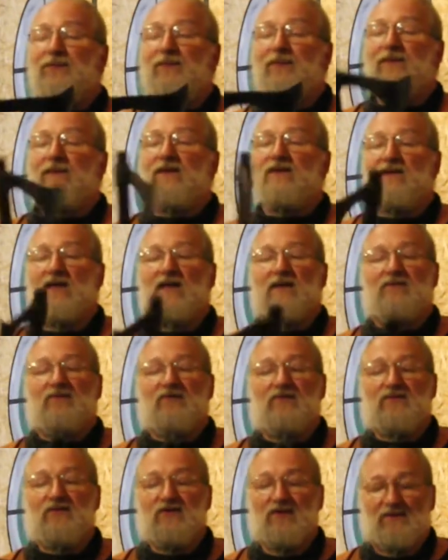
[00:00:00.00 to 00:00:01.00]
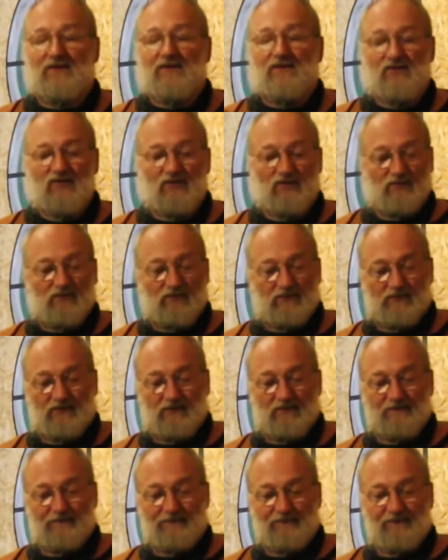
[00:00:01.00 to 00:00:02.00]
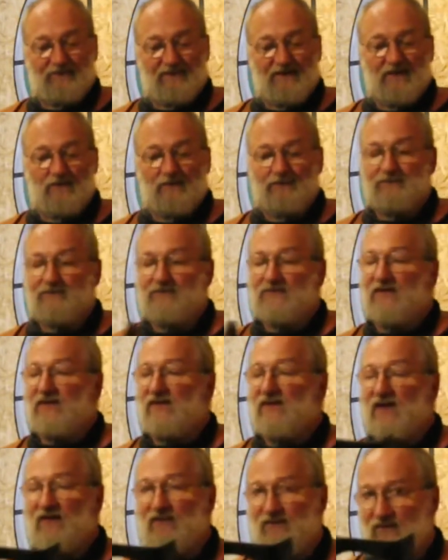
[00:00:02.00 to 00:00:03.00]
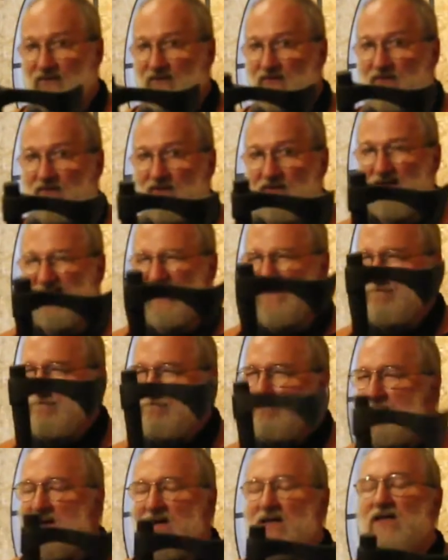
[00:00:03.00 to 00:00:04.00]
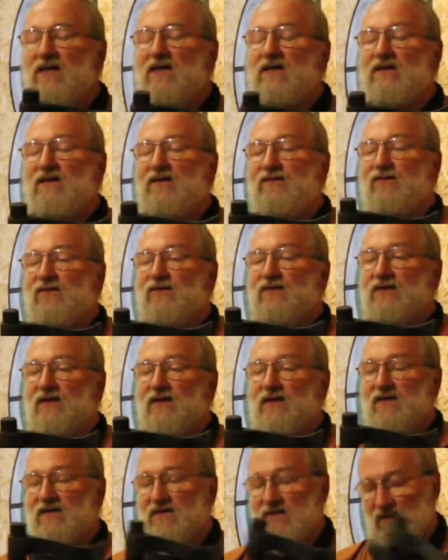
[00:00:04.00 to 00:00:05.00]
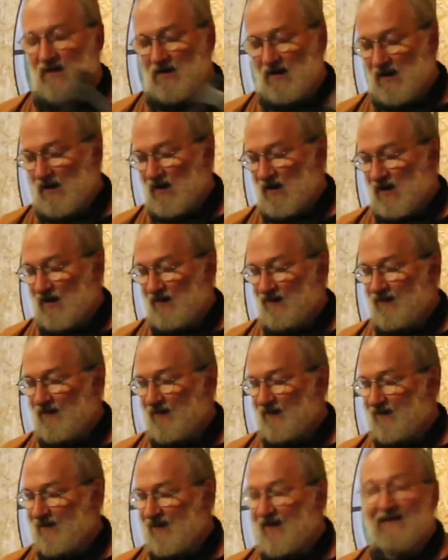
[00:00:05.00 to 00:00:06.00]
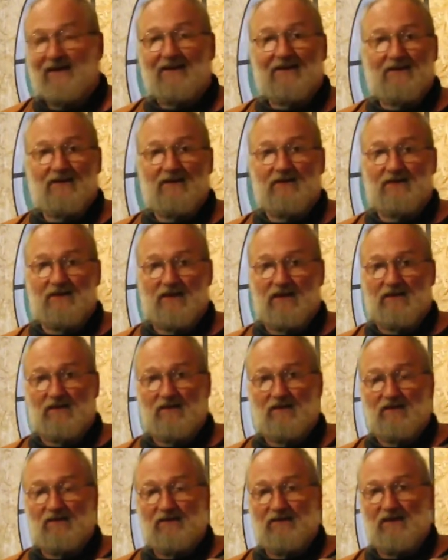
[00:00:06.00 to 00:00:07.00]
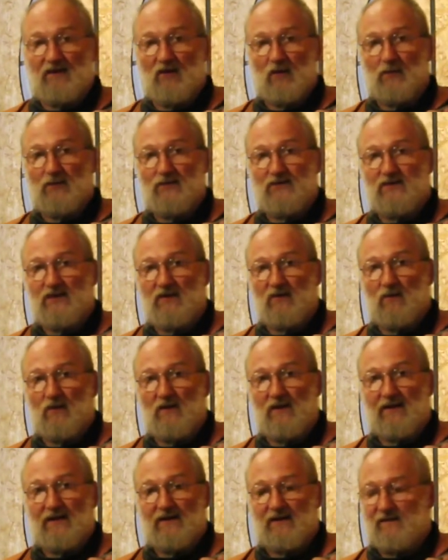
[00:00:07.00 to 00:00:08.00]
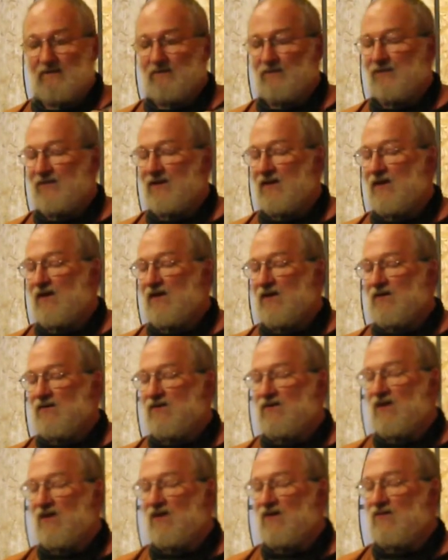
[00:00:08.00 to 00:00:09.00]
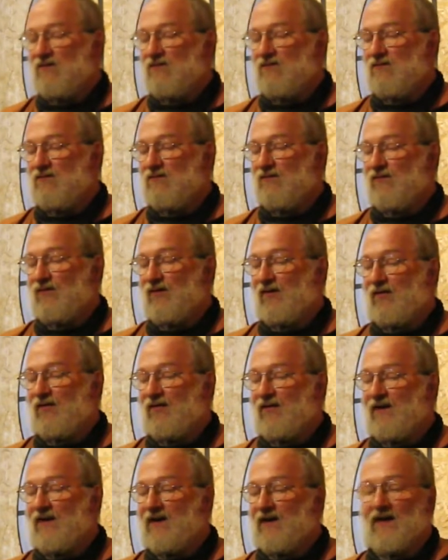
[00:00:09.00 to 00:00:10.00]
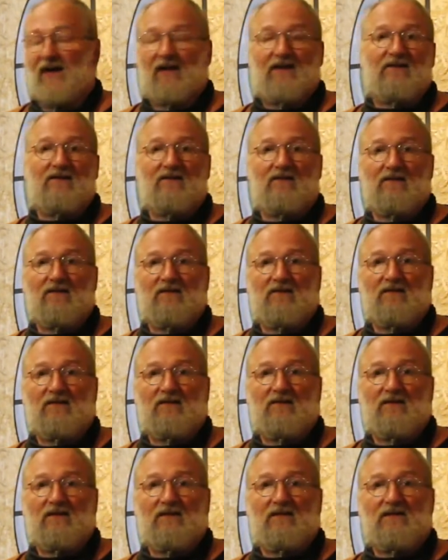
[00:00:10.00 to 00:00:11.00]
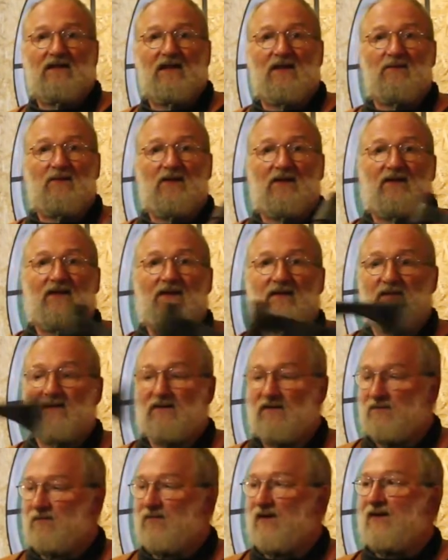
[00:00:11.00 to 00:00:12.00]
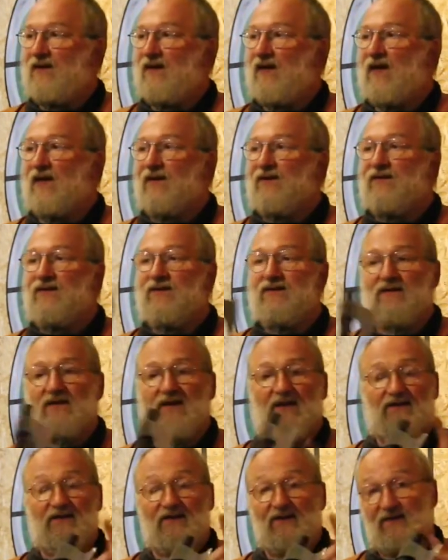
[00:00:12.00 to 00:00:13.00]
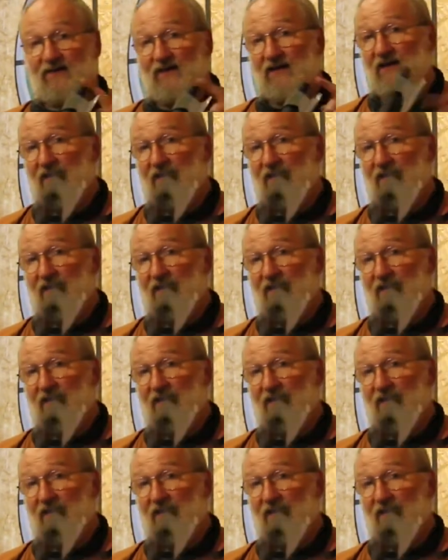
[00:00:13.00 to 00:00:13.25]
This came from Southern Swords. Now the immediate difference is that the handle is in the opposite way. So the thick end is down by the hand, and the thin